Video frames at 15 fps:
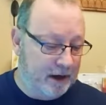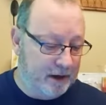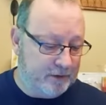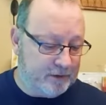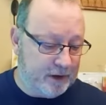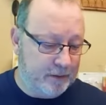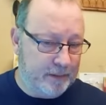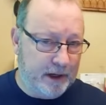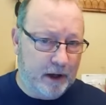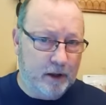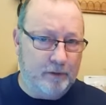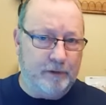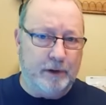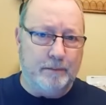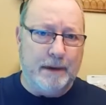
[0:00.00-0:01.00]
Uh, it's going to be
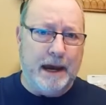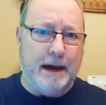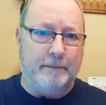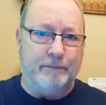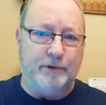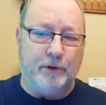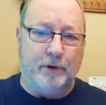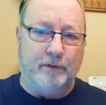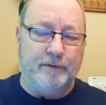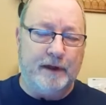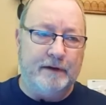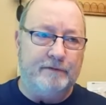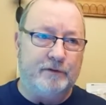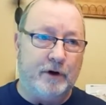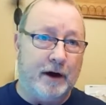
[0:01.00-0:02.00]
all over the map. So if
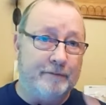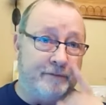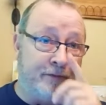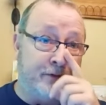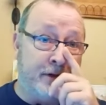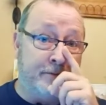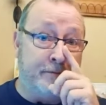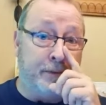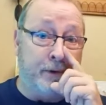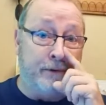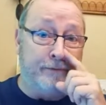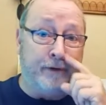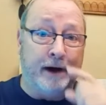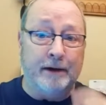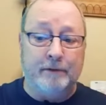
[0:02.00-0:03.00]
they've dropped from
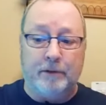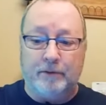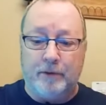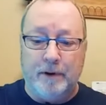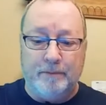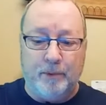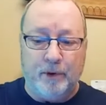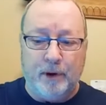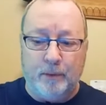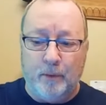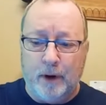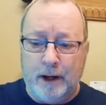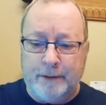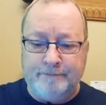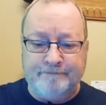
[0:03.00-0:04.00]
7.5 to
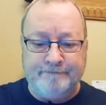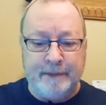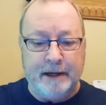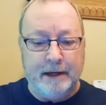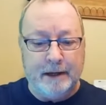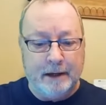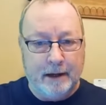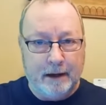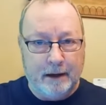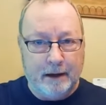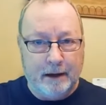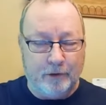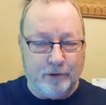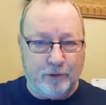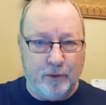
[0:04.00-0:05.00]
3.1,
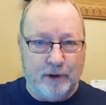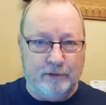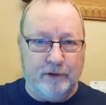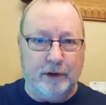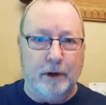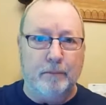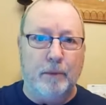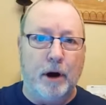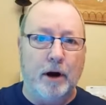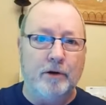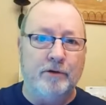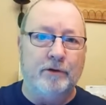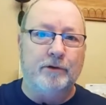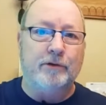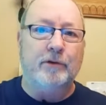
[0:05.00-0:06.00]
they're squeezing their
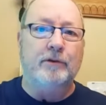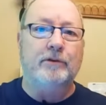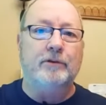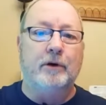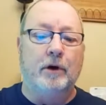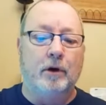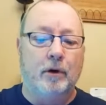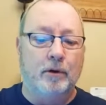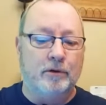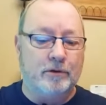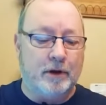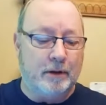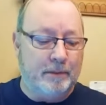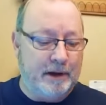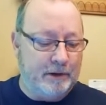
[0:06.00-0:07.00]
margins. So
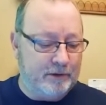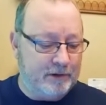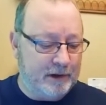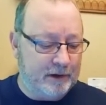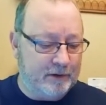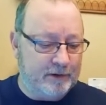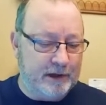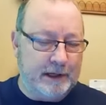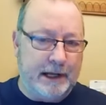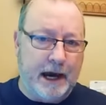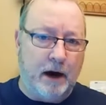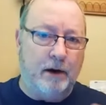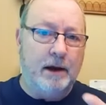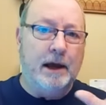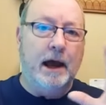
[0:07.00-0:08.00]
it's going to be interesting to see.
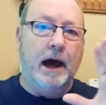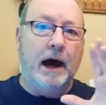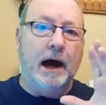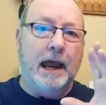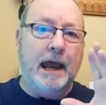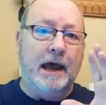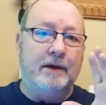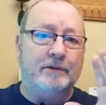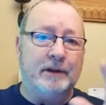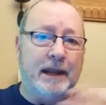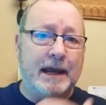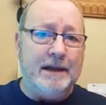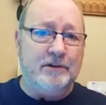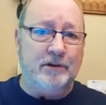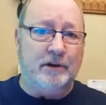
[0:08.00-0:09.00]
Now, as an
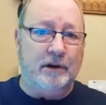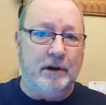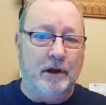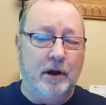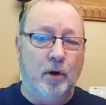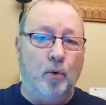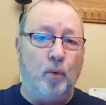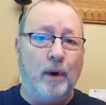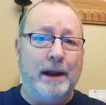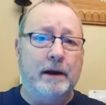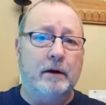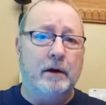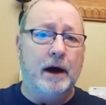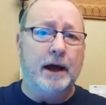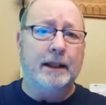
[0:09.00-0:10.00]
agent,
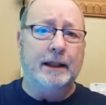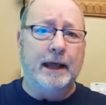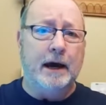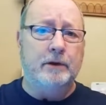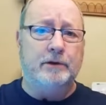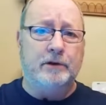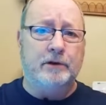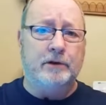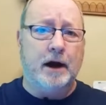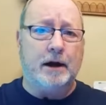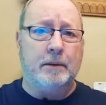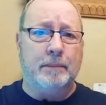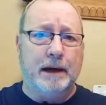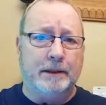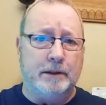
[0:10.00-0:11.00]
we are not allowed to
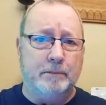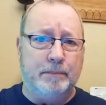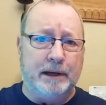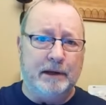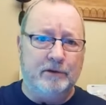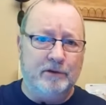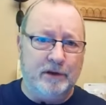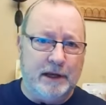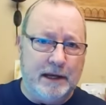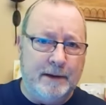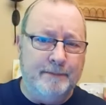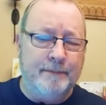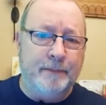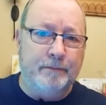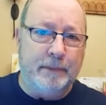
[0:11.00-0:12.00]
talk about the big
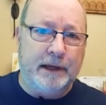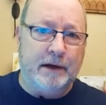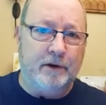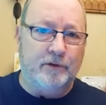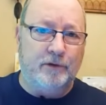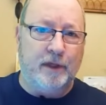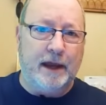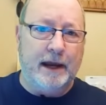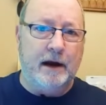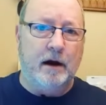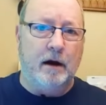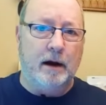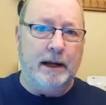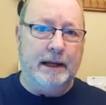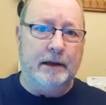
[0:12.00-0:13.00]
Z because they
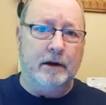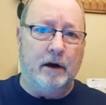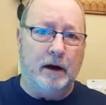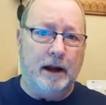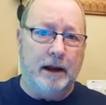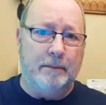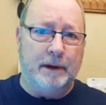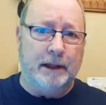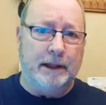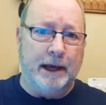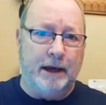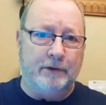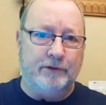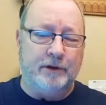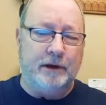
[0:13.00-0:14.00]
are in our
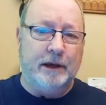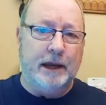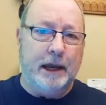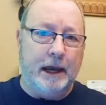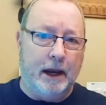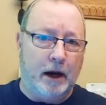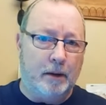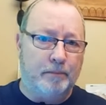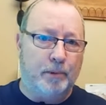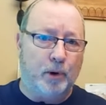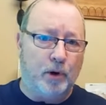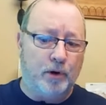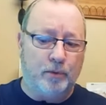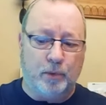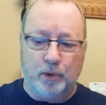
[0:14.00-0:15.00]
MLS and our
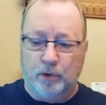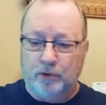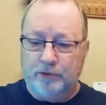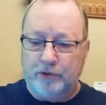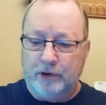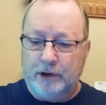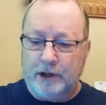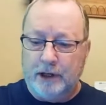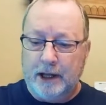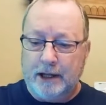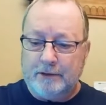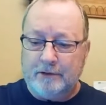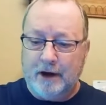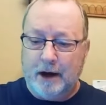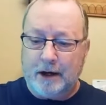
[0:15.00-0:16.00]
board rules, or you
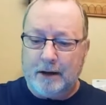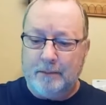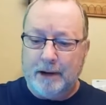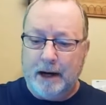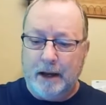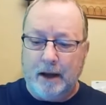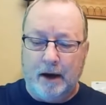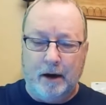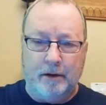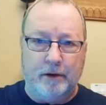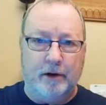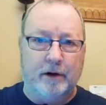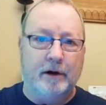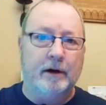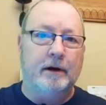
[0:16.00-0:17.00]
cannot talk about
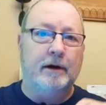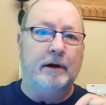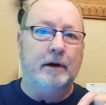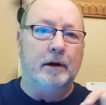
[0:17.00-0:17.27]
other